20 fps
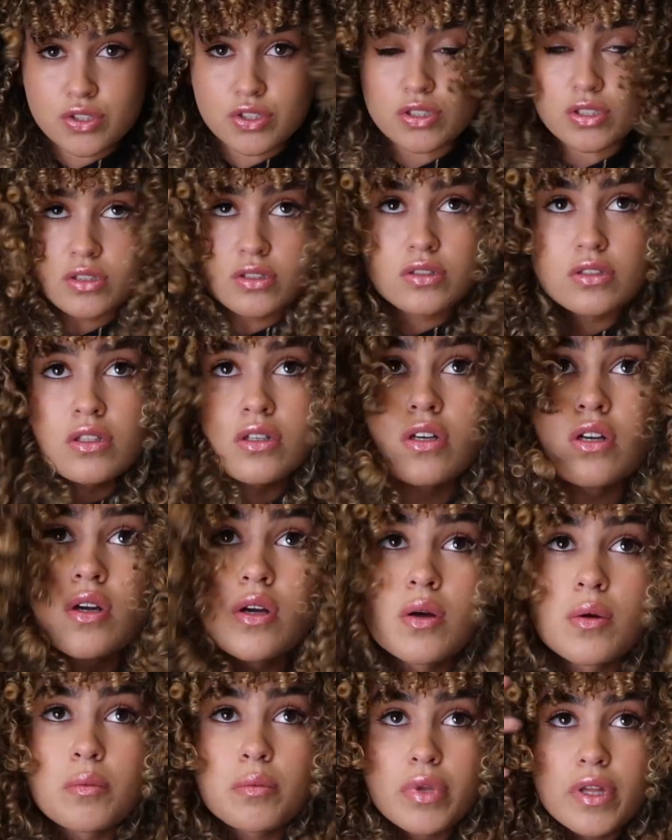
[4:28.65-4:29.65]
Just
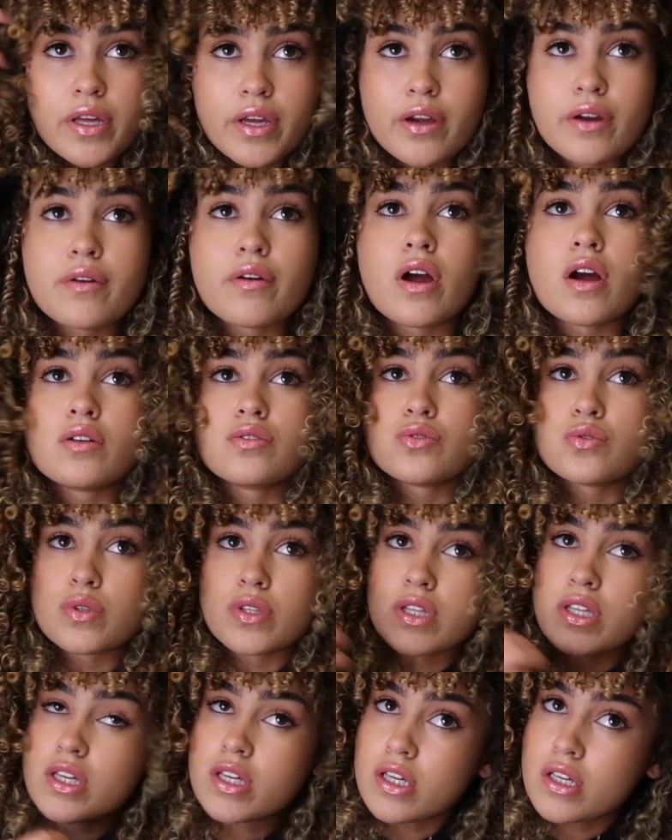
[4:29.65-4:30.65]
play around
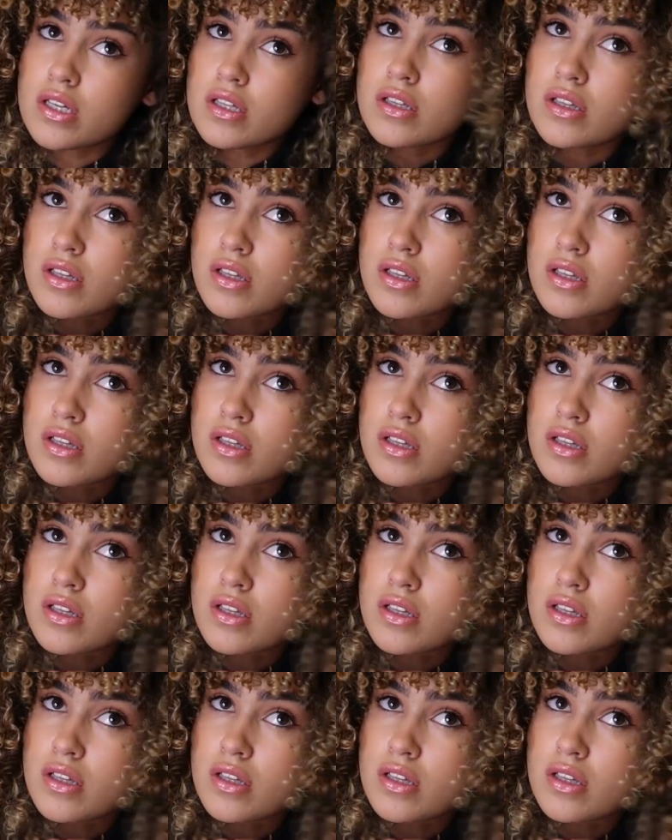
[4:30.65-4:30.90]
with it.